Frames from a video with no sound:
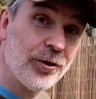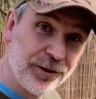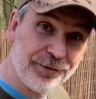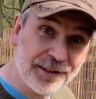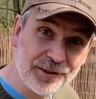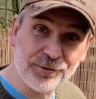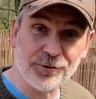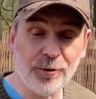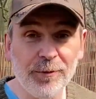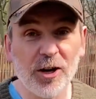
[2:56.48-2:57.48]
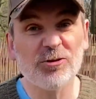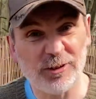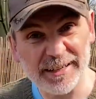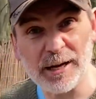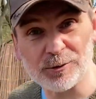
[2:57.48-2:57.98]
the fencing from
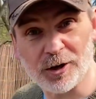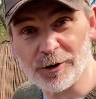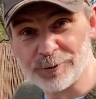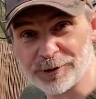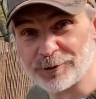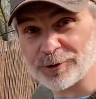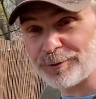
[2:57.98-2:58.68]
ran out halfway through the